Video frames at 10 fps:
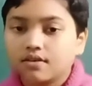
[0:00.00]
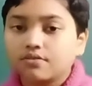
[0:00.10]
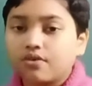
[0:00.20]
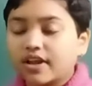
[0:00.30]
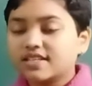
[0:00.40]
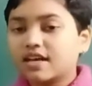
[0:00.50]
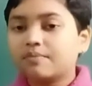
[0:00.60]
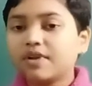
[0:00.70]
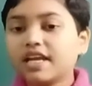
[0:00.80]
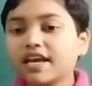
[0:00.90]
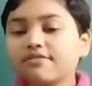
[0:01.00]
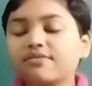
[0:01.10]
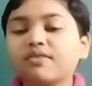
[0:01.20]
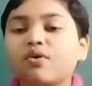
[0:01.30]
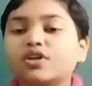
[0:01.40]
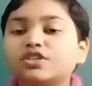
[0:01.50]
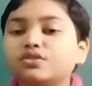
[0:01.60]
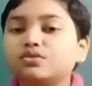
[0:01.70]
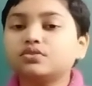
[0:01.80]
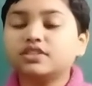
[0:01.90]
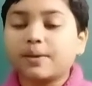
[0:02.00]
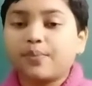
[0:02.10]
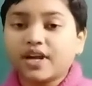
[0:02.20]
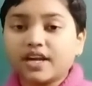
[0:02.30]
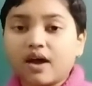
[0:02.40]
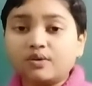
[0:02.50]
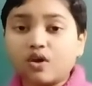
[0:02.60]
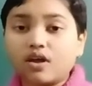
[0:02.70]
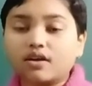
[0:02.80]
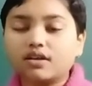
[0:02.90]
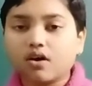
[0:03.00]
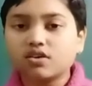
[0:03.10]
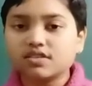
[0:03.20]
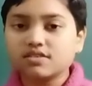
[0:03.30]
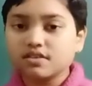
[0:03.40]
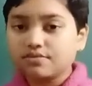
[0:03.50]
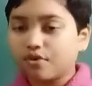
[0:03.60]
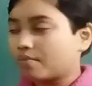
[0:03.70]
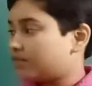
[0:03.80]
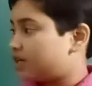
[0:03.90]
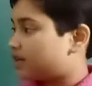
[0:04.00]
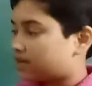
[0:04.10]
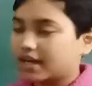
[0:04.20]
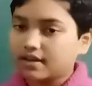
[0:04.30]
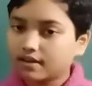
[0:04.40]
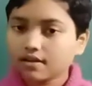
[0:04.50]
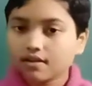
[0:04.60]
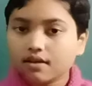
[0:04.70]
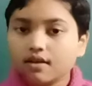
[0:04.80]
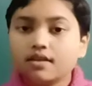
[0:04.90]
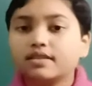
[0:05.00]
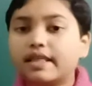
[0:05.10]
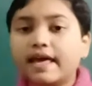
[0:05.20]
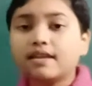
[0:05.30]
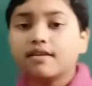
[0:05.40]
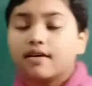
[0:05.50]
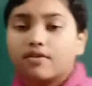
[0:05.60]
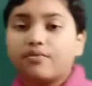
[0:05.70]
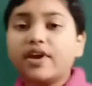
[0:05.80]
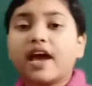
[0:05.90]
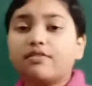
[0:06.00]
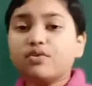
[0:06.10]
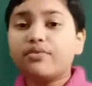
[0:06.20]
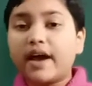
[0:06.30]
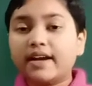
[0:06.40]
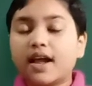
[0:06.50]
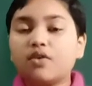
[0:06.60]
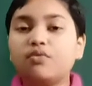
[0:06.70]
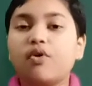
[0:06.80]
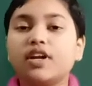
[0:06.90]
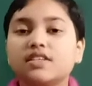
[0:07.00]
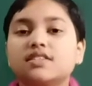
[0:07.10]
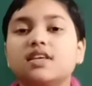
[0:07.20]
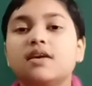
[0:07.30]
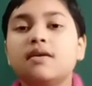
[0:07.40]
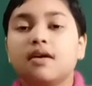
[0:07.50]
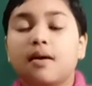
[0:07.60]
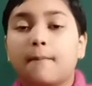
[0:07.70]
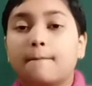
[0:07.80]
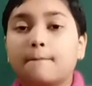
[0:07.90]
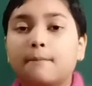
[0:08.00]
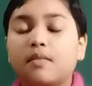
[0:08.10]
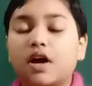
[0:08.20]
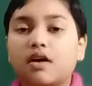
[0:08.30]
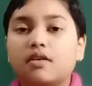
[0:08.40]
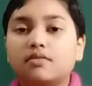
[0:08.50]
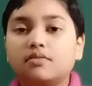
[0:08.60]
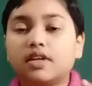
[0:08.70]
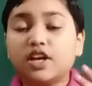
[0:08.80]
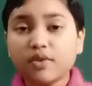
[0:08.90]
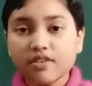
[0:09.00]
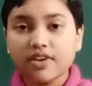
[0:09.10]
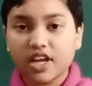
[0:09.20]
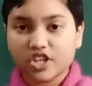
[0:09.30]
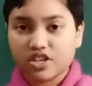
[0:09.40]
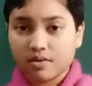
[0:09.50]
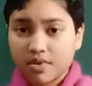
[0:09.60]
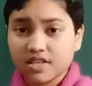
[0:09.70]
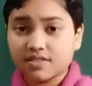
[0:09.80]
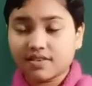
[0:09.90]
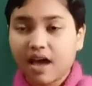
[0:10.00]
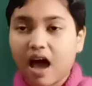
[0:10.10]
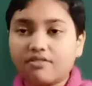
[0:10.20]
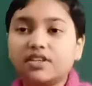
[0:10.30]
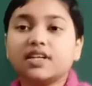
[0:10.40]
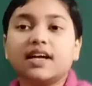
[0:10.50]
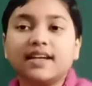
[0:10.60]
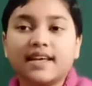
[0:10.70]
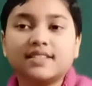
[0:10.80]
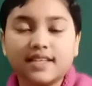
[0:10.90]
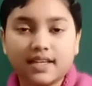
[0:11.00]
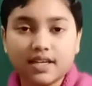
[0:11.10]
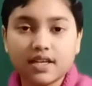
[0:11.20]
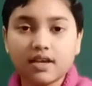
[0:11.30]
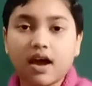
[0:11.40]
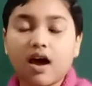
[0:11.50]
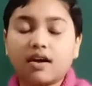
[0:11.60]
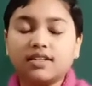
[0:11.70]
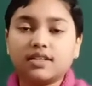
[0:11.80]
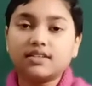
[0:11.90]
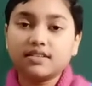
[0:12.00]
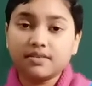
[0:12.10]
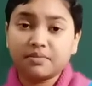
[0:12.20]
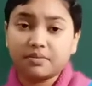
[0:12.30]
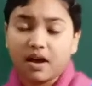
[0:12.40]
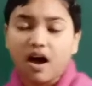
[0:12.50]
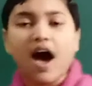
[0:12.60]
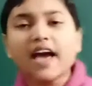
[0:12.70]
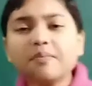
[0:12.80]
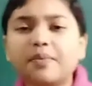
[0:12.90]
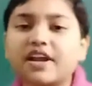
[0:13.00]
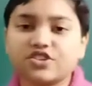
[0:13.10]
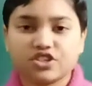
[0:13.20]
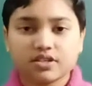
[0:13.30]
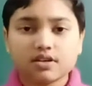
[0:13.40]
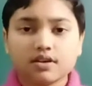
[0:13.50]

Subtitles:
For example, if we want to separate out oxygen from the air, then we have to find out what is the liquidification, means after condensating under the high pressure